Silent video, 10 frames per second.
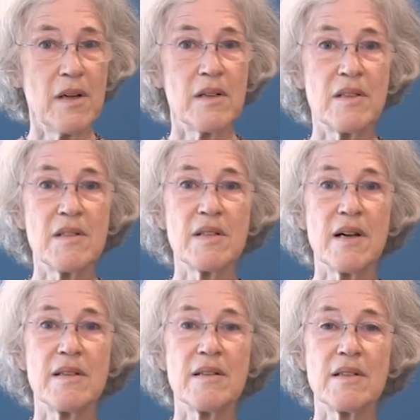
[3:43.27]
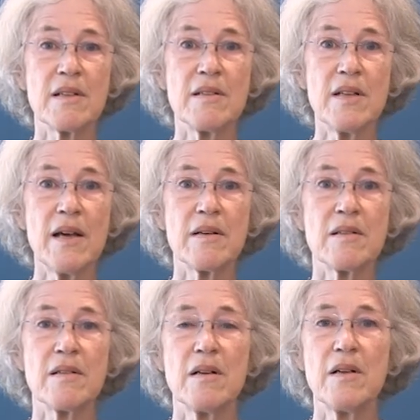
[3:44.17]
since
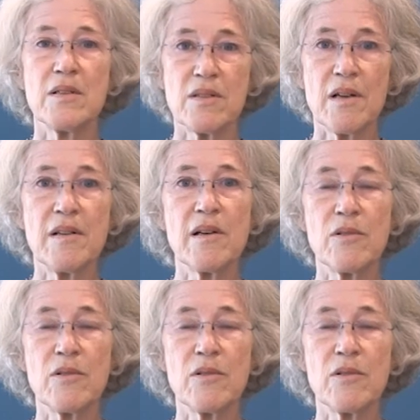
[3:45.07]
1968, studying